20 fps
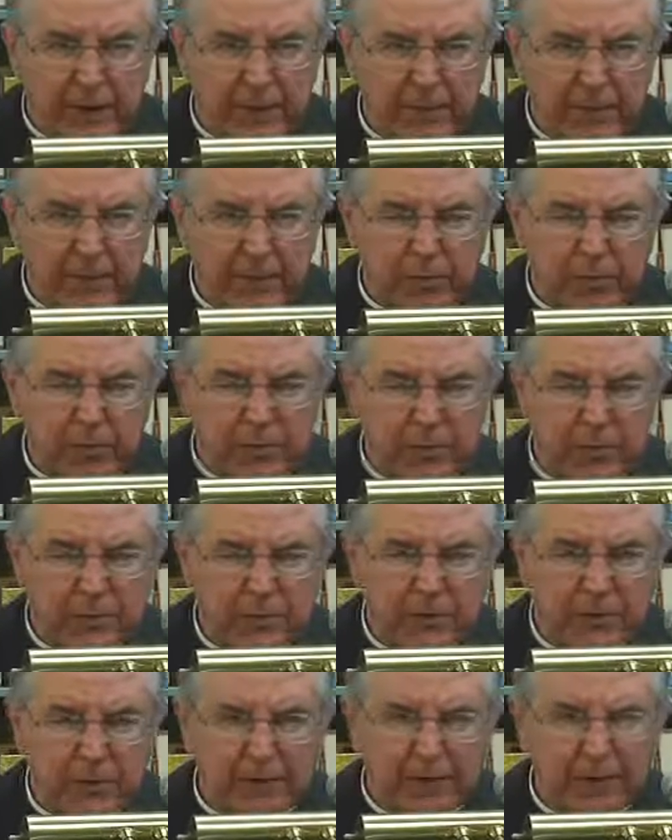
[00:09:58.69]
I may
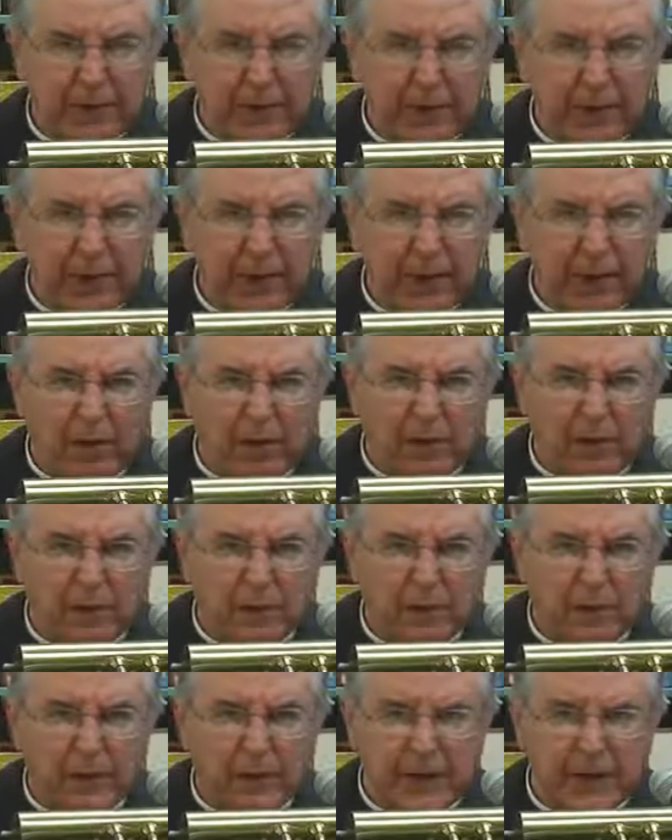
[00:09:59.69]
receive the power
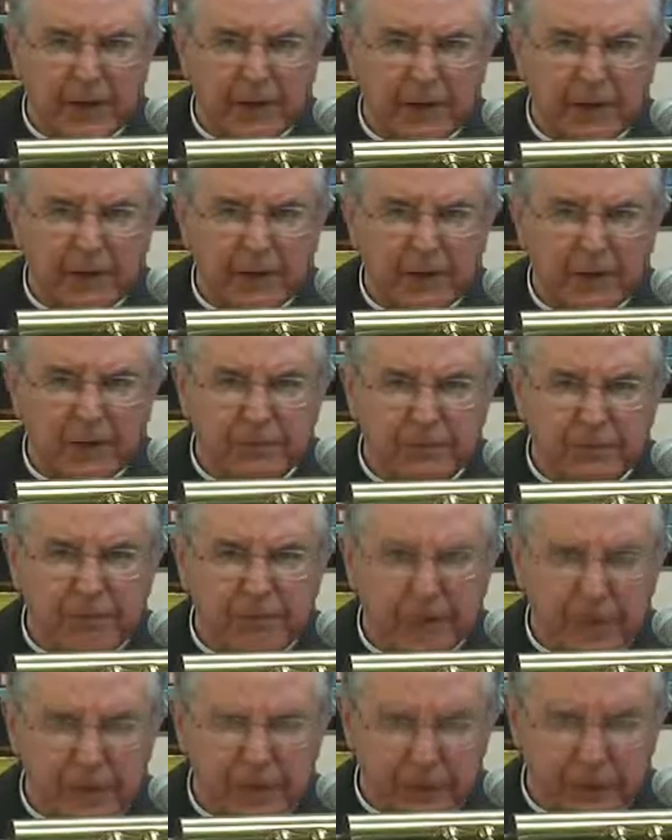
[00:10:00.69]
from that life
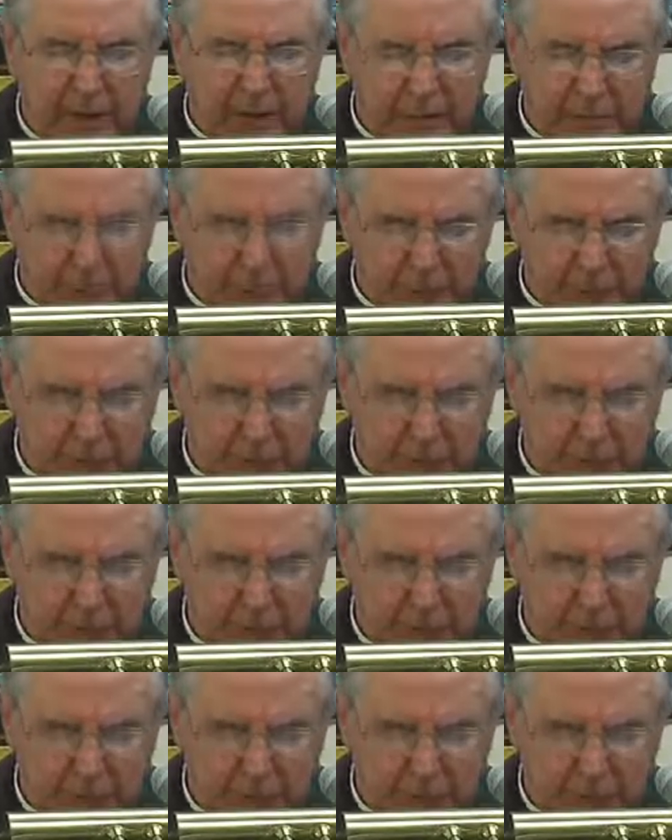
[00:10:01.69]
of the